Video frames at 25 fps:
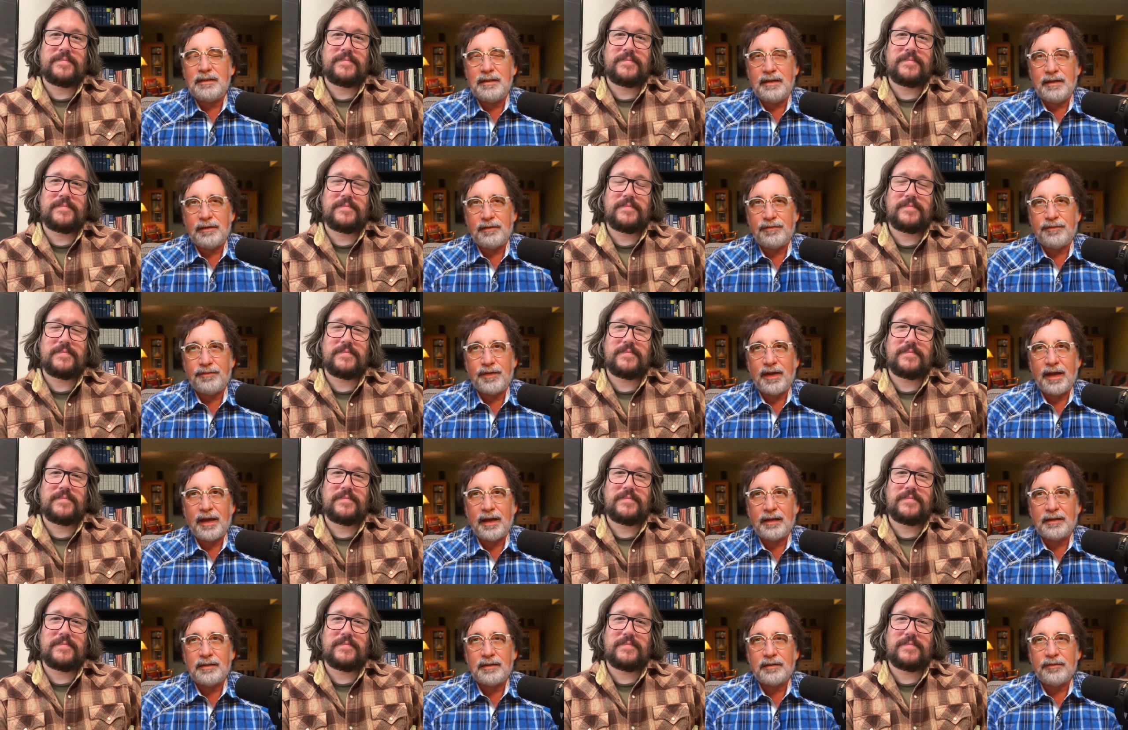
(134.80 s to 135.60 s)
Speaker 1: to the
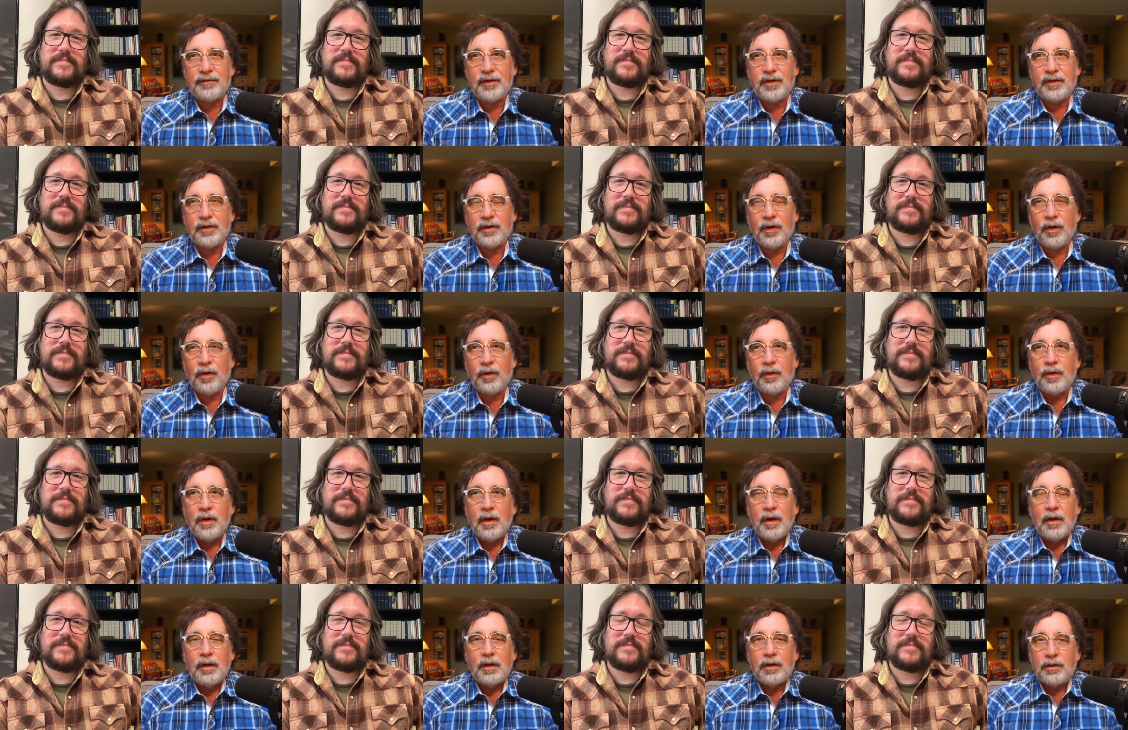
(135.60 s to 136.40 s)
effect of, you
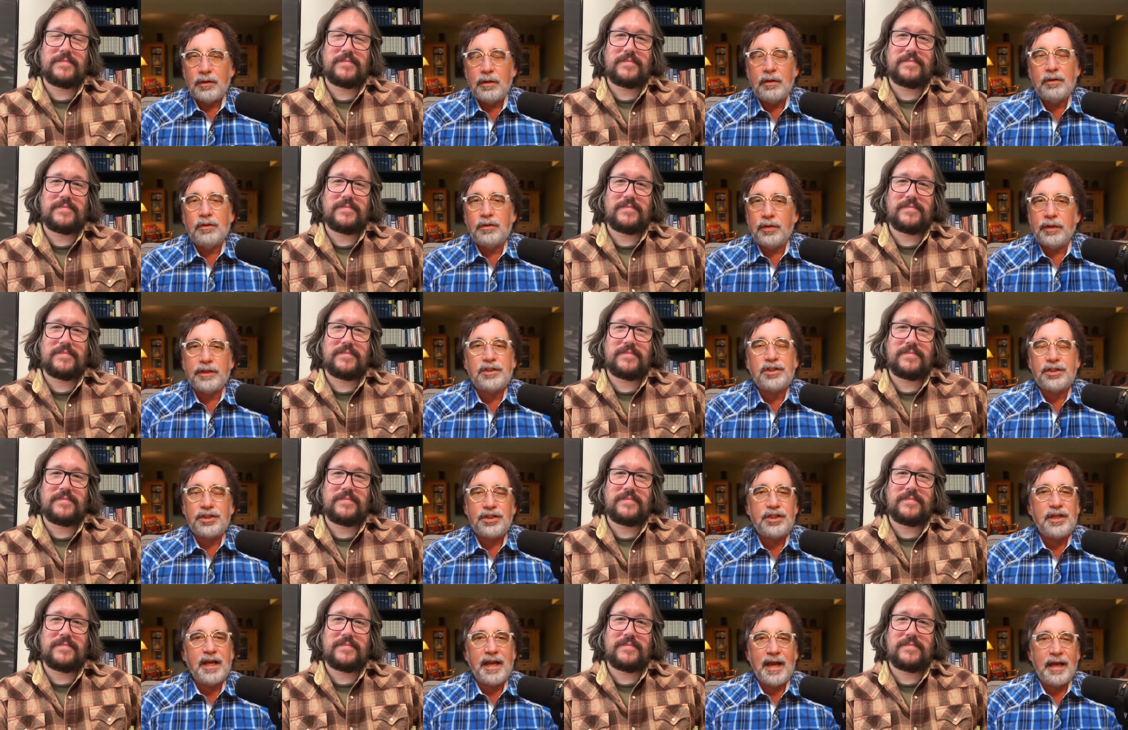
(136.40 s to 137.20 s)
know,
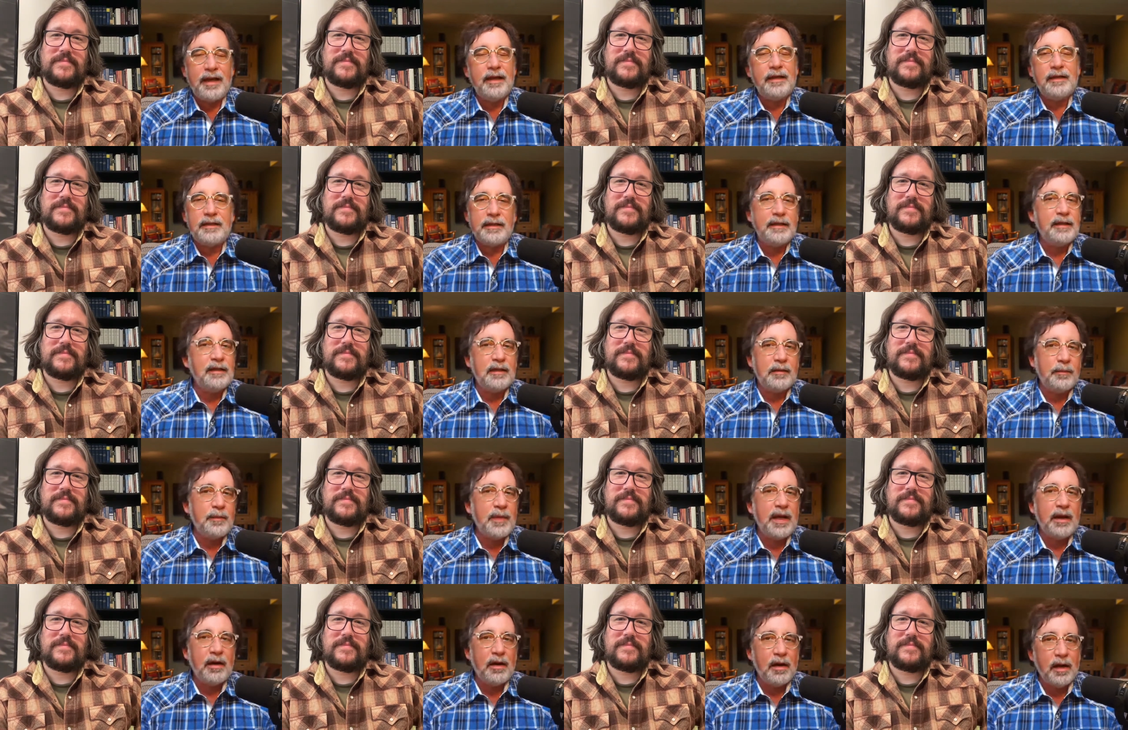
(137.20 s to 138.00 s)
Christianity in
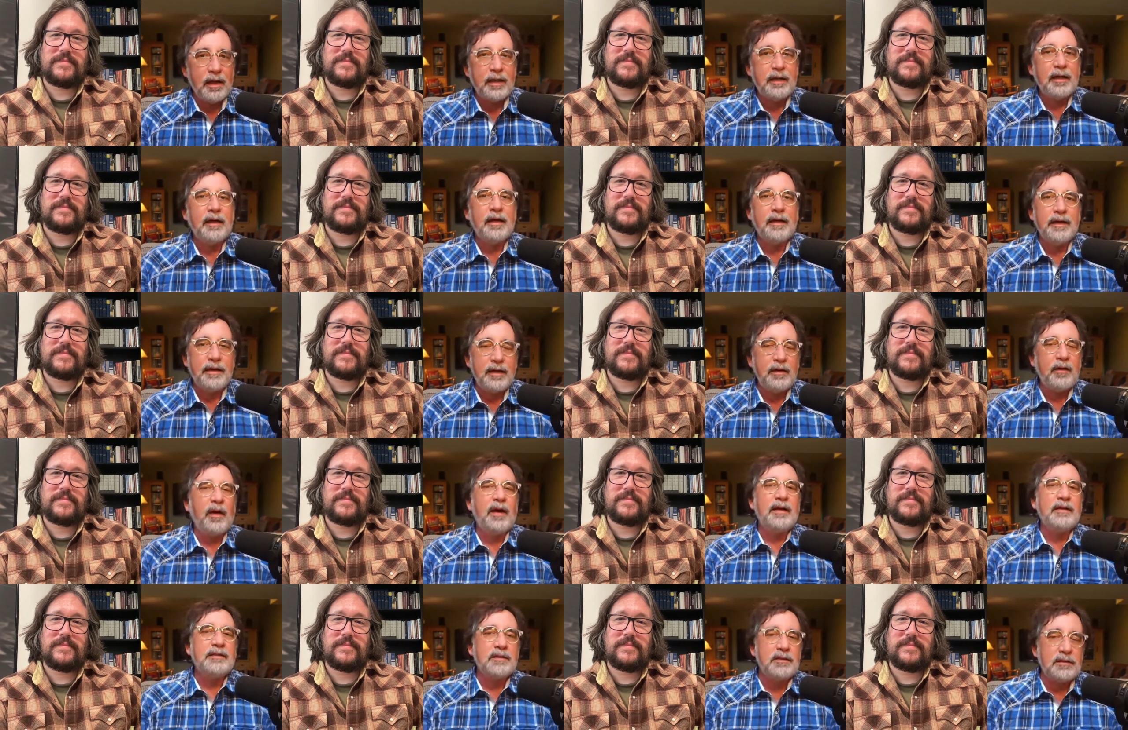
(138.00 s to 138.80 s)
America, you
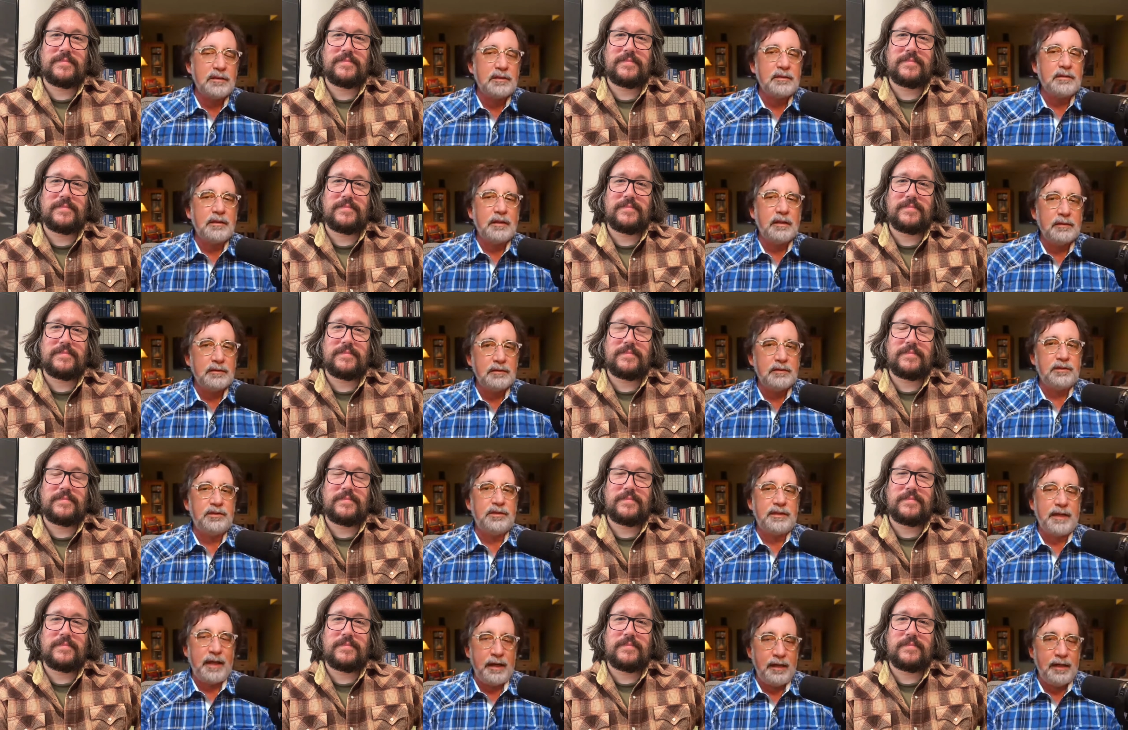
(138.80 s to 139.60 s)
know, as
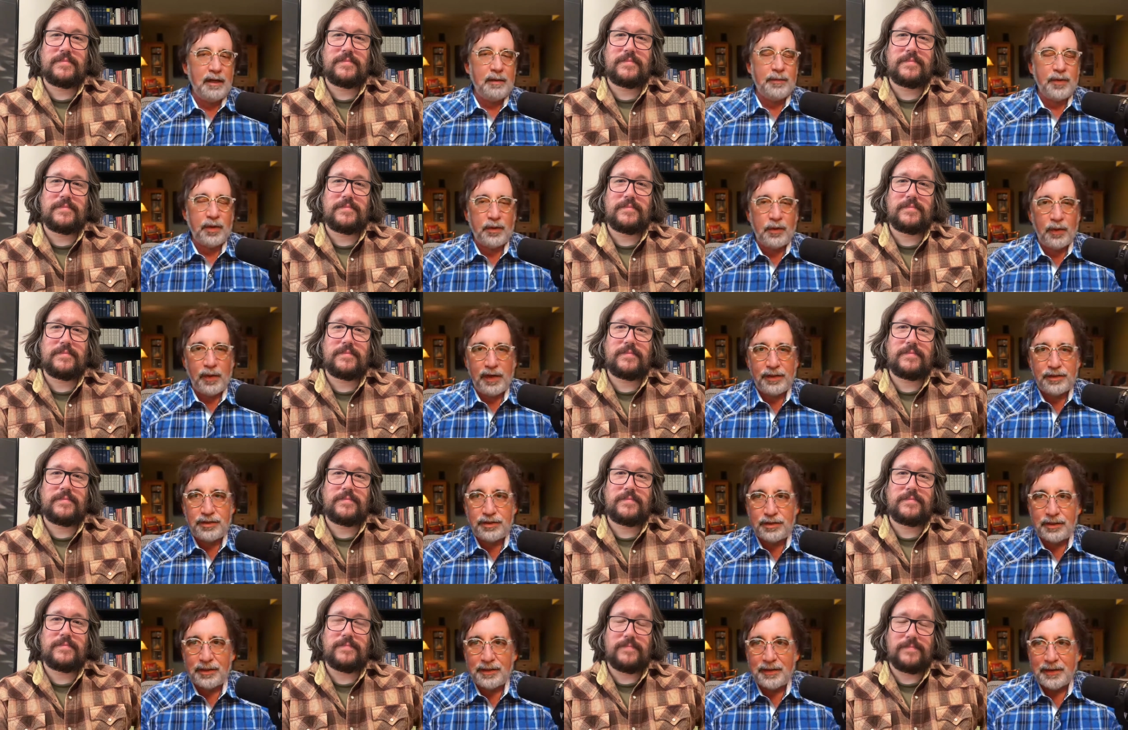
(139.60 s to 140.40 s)
setting up a
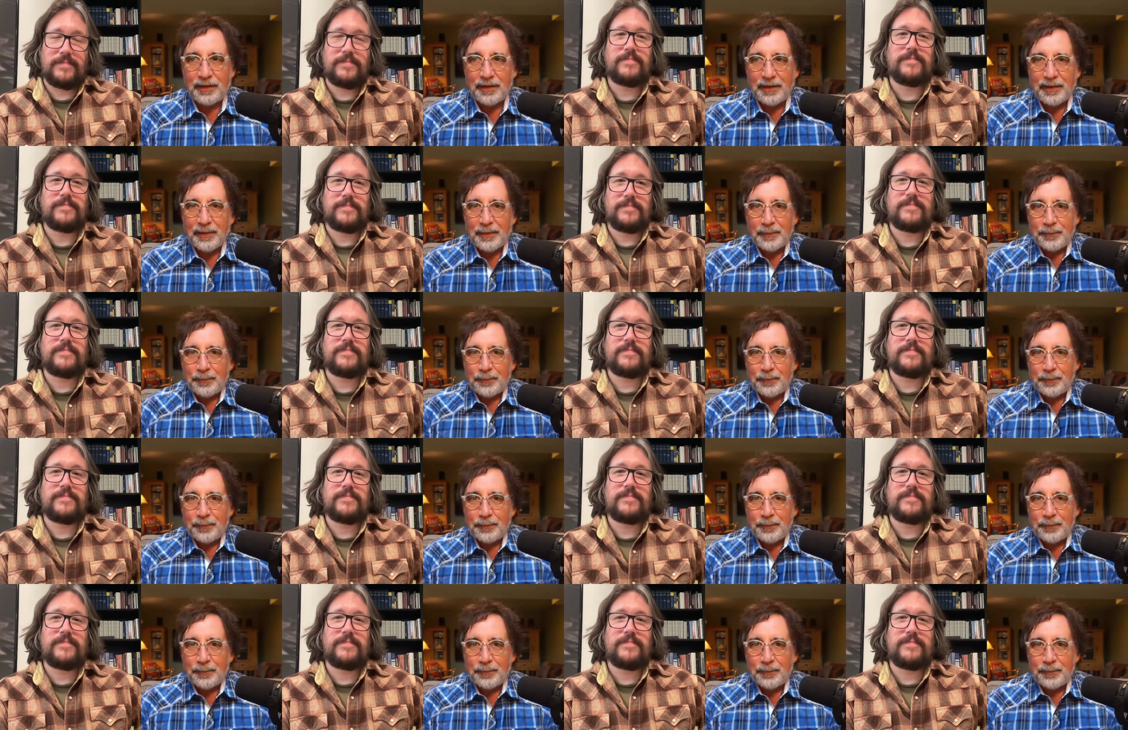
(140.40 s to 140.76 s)
question.